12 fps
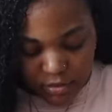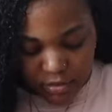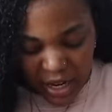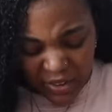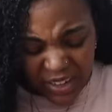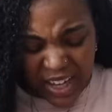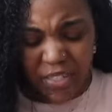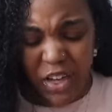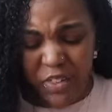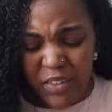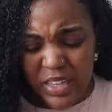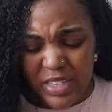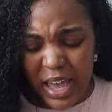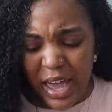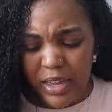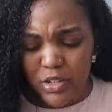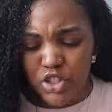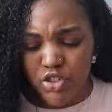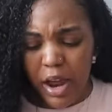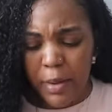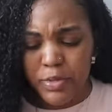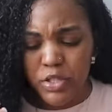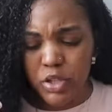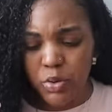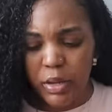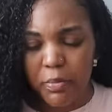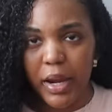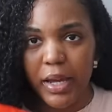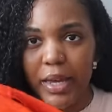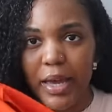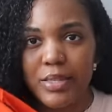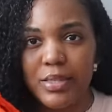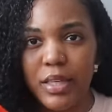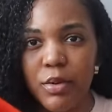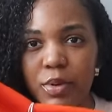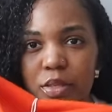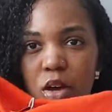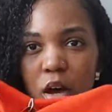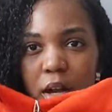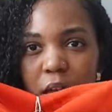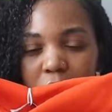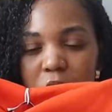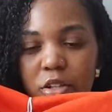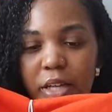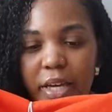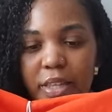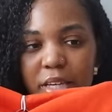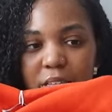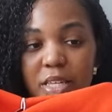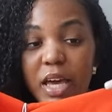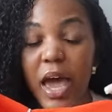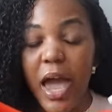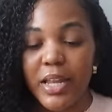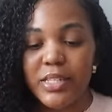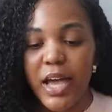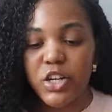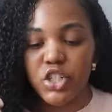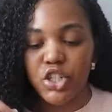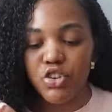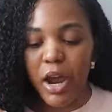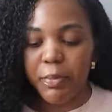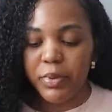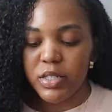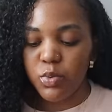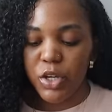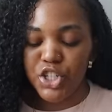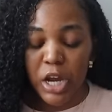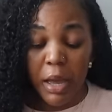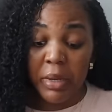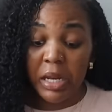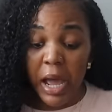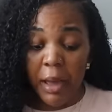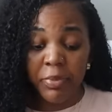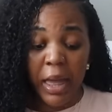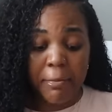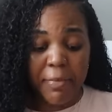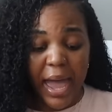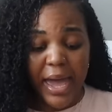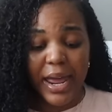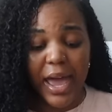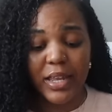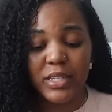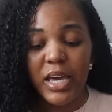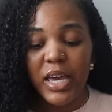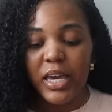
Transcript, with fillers: I think I thought that this had straps to it, but I guess it was on a hanger like this, and it's actually strapless, which, I mean, I'm not mad at.